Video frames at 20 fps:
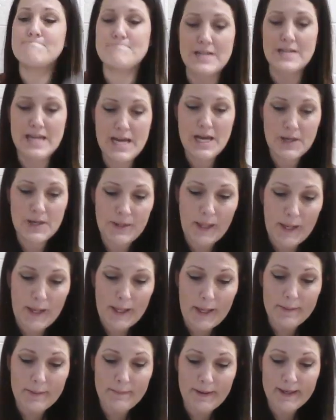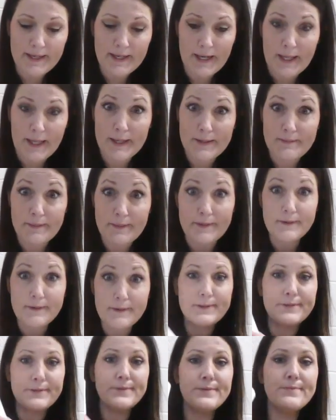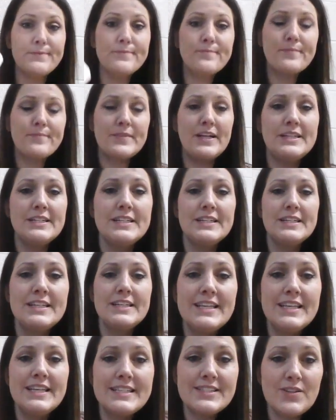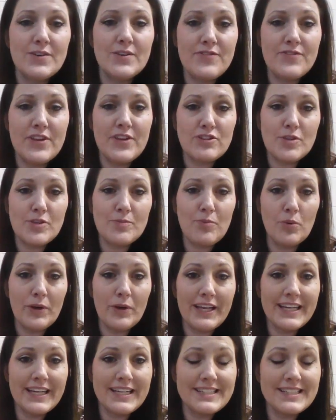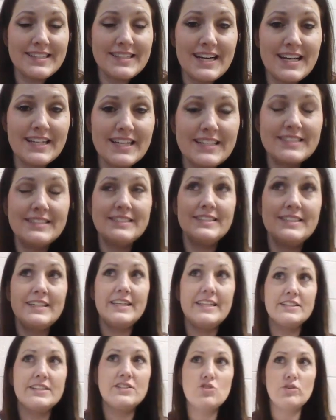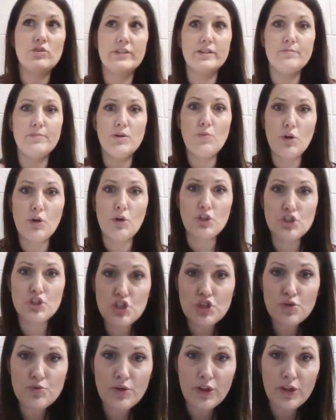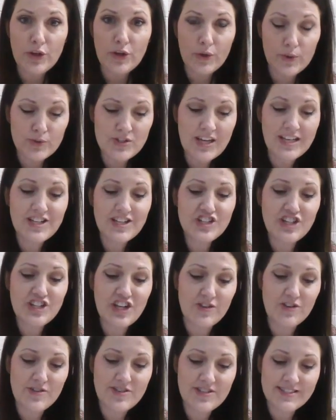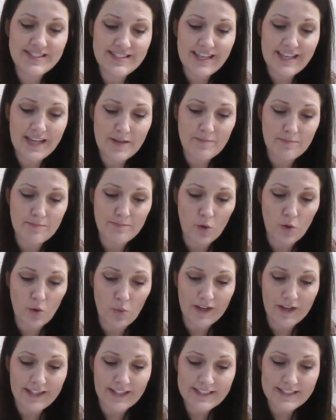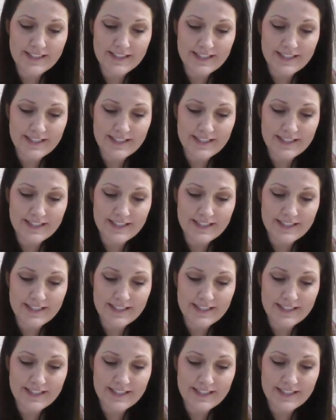I gotta make it a line with an arrow. So if there's a point and a line, it's going to be where two of those share the same point.